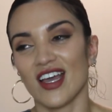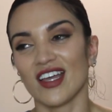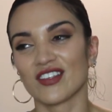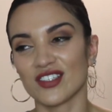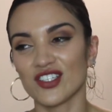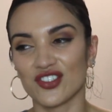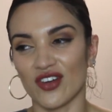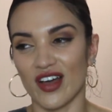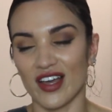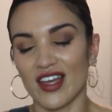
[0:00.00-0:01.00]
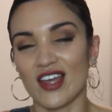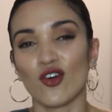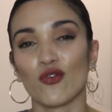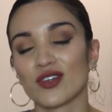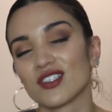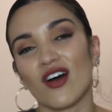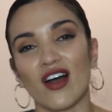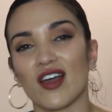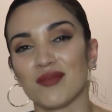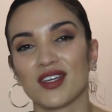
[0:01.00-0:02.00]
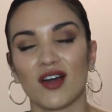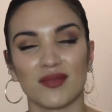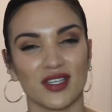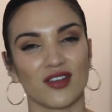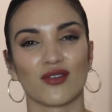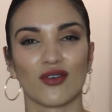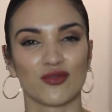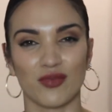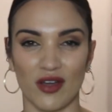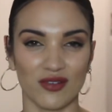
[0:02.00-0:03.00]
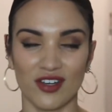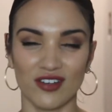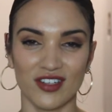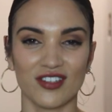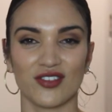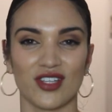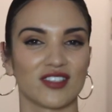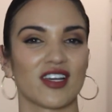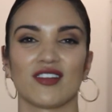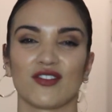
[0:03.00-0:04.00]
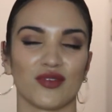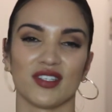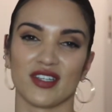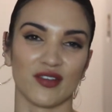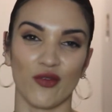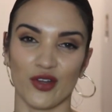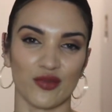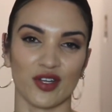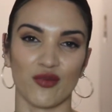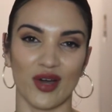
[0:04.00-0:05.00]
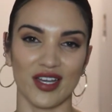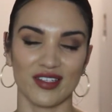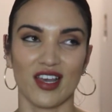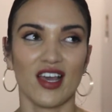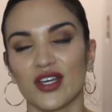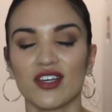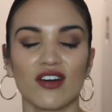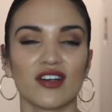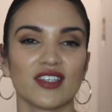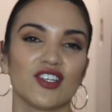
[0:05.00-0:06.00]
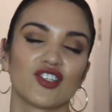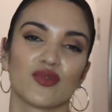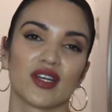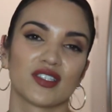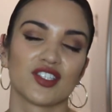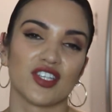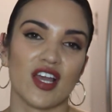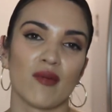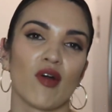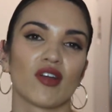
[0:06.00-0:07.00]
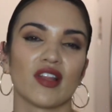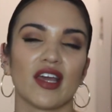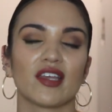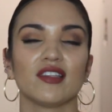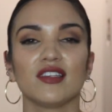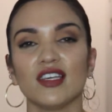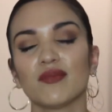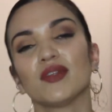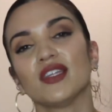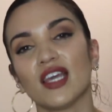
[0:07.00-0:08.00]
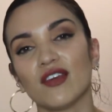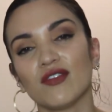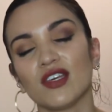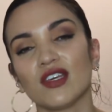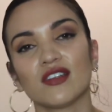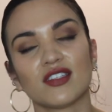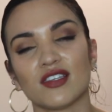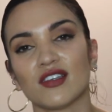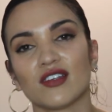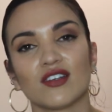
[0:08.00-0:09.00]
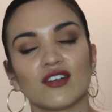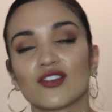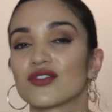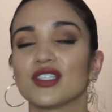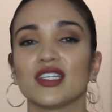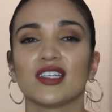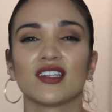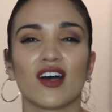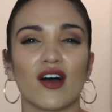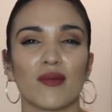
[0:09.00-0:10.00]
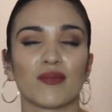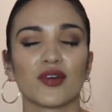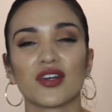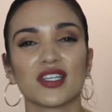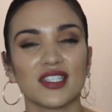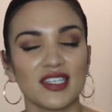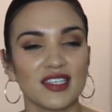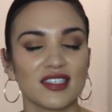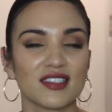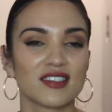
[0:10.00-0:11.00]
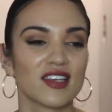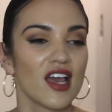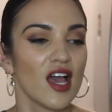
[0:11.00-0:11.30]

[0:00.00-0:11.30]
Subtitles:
it's gonna dry and over time become like a gross brown color, so that's kind of the reason I avoid wearing white. Great colors that you should wear at the gym are like deep navy, teal, green, burgundies,